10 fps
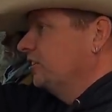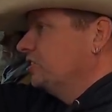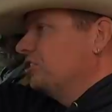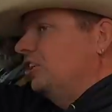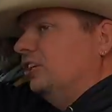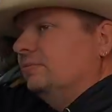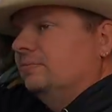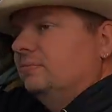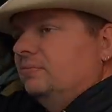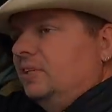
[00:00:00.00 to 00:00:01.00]
They're just all
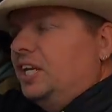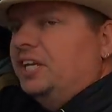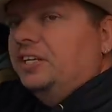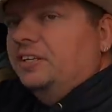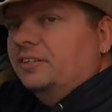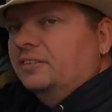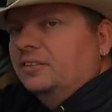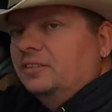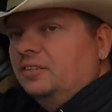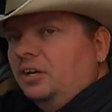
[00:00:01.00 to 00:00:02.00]
hidden
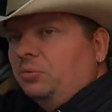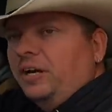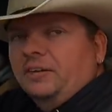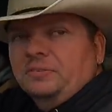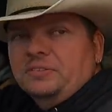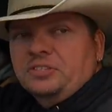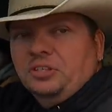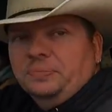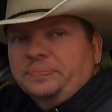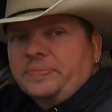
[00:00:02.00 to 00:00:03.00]
around.
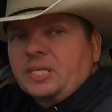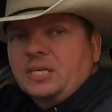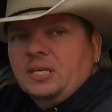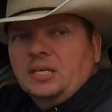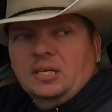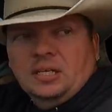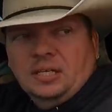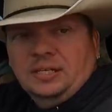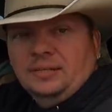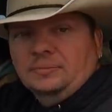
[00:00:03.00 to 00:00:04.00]
So
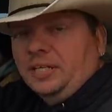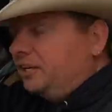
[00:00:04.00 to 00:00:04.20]
uh,